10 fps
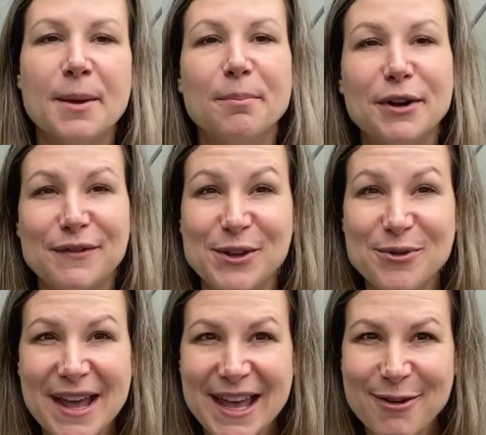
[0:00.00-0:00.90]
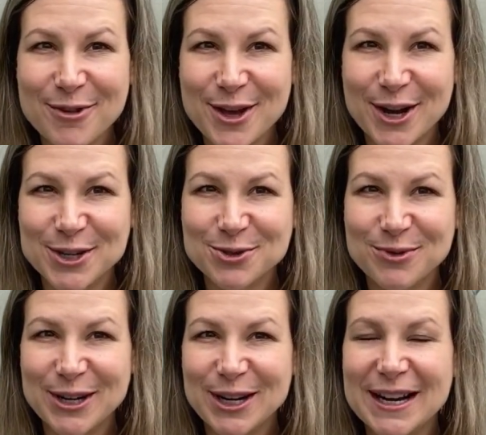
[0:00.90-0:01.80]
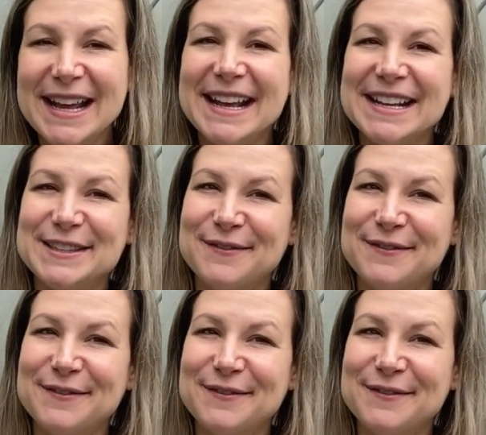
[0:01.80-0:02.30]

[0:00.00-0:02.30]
But if you get hit with a harsh winter, it's